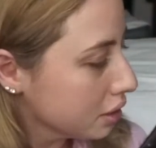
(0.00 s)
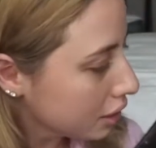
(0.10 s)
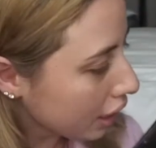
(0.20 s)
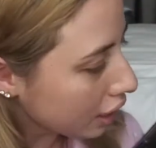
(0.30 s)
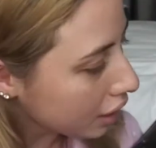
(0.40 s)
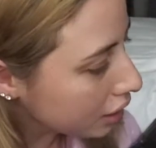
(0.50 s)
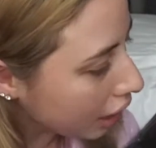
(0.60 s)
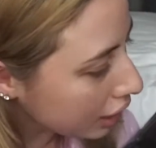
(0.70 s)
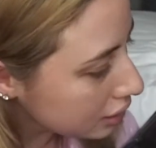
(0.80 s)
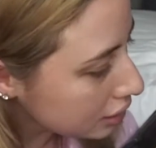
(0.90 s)
and
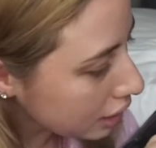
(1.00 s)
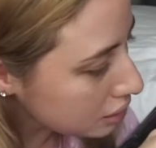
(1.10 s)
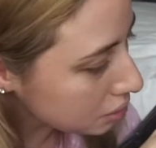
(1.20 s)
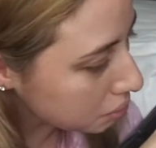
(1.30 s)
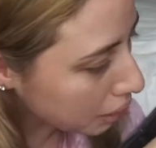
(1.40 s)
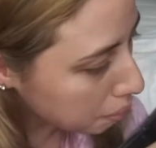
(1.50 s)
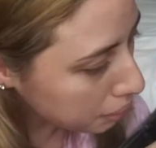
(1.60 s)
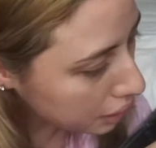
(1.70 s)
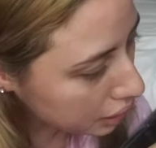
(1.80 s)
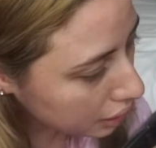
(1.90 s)
I think that's red
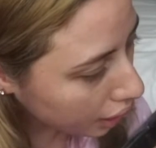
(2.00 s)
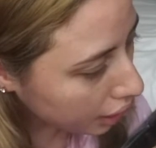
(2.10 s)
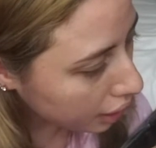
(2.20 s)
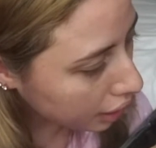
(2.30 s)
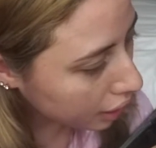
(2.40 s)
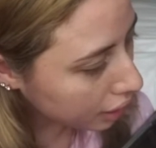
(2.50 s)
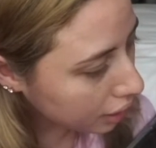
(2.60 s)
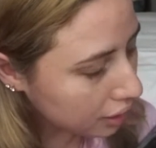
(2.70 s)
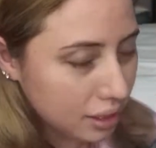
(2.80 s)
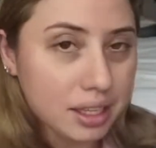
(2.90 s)
bean, and I
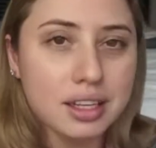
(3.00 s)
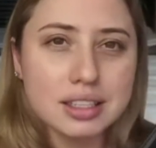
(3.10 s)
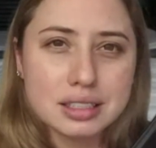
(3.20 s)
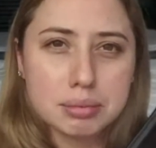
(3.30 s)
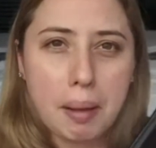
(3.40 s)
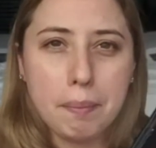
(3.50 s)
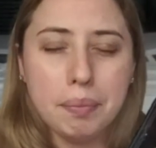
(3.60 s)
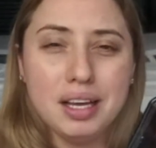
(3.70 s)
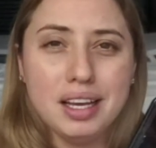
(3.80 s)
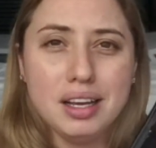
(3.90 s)
think this might
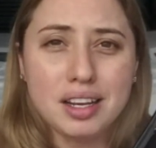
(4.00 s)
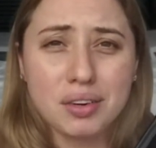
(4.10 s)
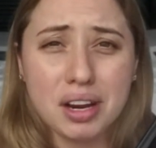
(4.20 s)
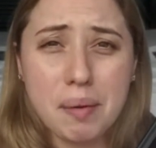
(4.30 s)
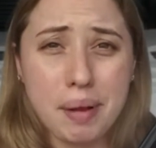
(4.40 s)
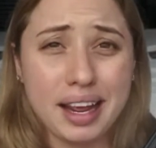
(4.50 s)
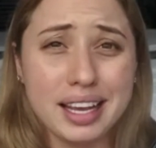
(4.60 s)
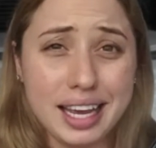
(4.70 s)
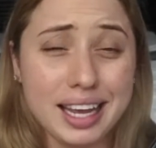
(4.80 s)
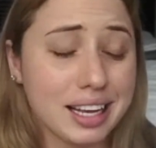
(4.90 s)
be Korean
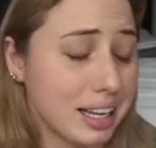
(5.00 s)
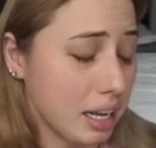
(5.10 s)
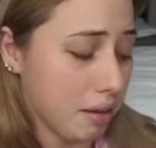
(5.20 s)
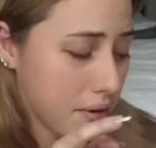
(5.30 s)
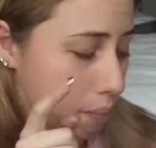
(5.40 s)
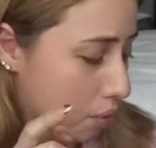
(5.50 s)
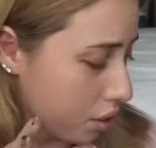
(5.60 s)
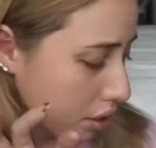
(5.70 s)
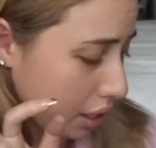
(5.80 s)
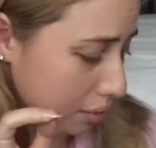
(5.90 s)
pancake. If I'm
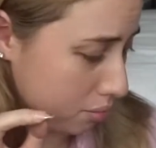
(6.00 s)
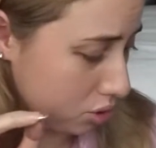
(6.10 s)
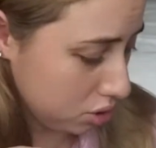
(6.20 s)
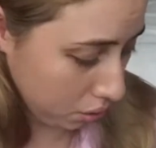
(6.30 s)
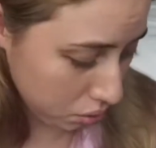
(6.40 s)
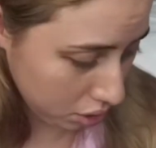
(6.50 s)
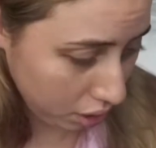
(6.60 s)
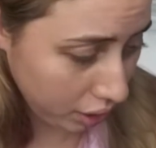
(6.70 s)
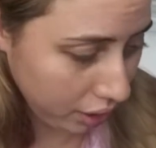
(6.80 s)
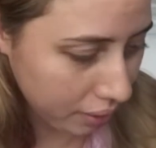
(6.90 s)
wrong, I'm so
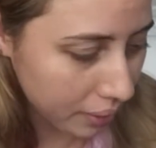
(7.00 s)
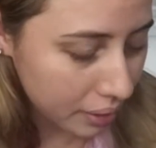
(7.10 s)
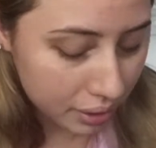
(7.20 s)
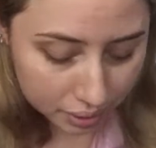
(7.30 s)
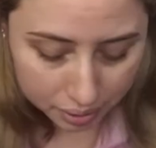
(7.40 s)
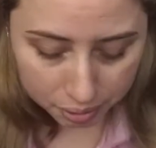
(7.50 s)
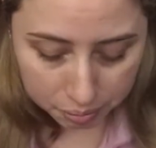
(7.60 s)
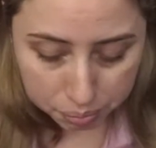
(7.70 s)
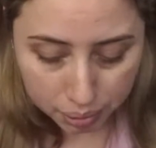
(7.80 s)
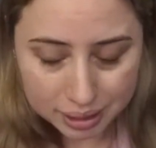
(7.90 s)
sorry,
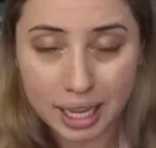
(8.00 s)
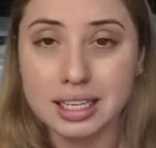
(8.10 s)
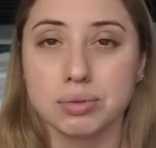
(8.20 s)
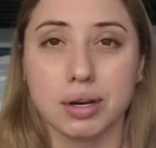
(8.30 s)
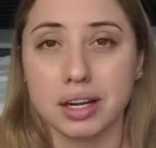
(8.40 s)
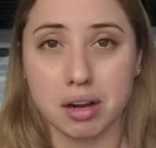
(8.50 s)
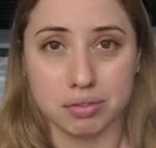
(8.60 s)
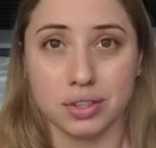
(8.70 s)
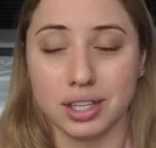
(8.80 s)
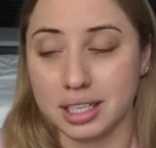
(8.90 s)
but that is what I got
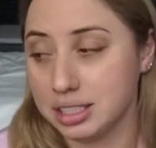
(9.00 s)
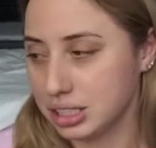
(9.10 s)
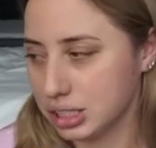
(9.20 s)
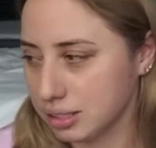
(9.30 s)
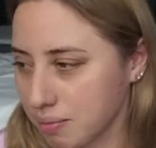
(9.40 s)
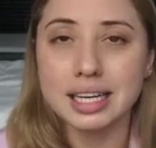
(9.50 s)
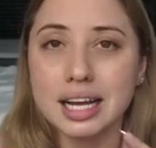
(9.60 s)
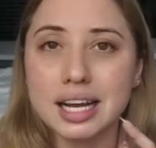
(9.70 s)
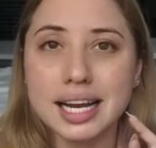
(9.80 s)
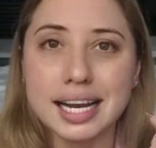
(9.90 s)
for lunch.
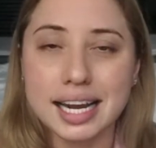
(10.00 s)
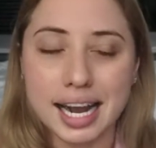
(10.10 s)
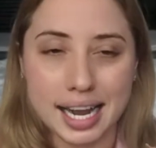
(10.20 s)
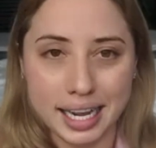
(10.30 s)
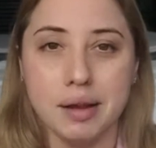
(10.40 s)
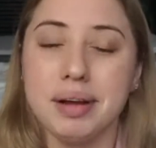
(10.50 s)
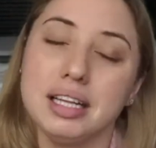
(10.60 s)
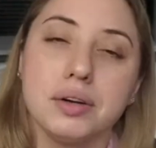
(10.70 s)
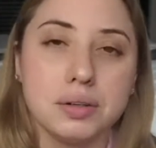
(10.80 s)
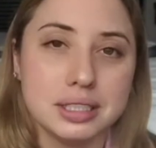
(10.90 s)
I am at the
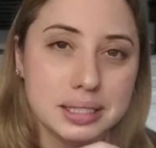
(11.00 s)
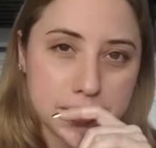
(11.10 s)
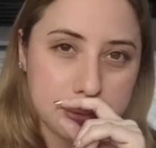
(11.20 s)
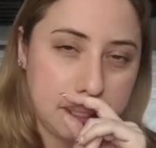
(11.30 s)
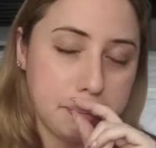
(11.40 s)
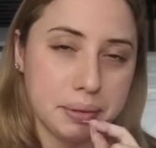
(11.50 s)
Golden Tulip,